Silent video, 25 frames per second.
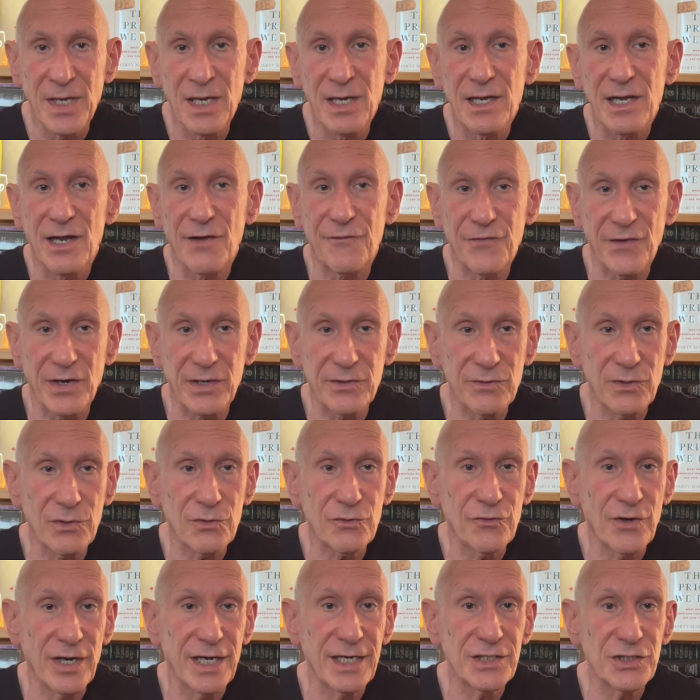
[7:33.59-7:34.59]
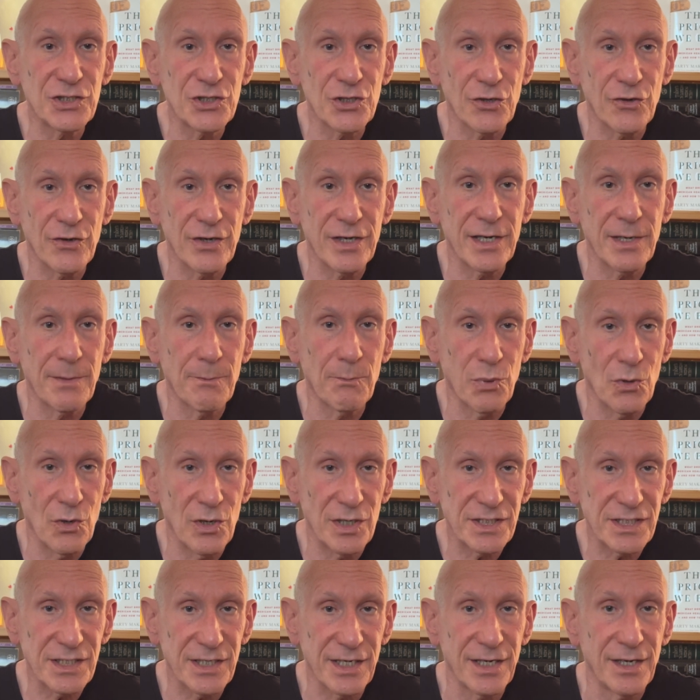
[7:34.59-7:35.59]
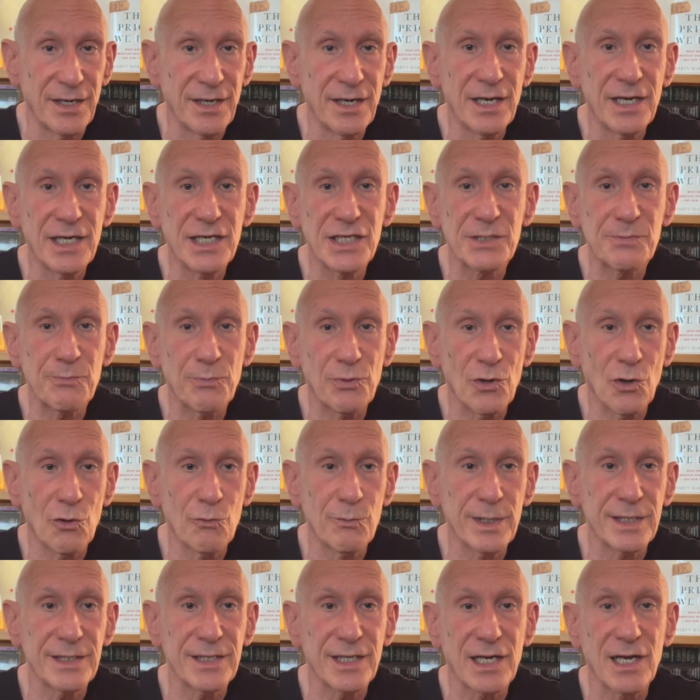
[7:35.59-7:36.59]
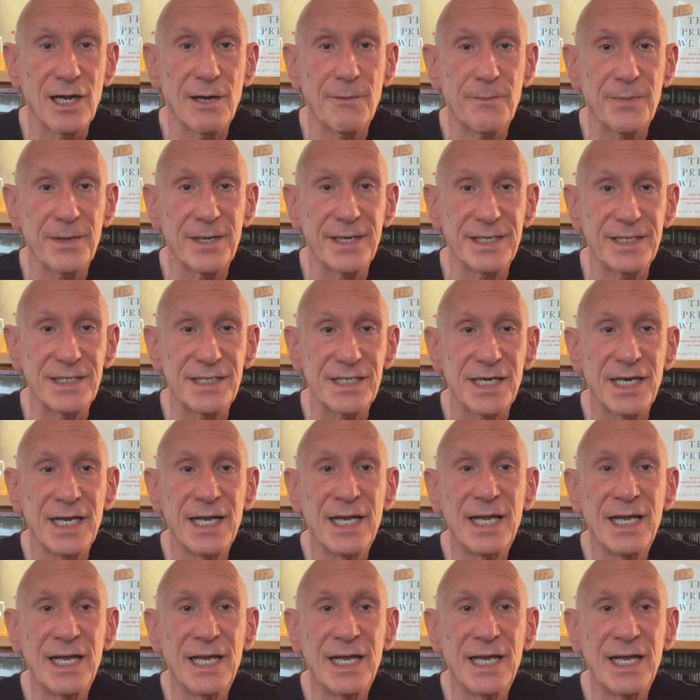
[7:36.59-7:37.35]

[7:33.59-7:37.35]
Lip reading: A federal grand jury in Boston is probing the company's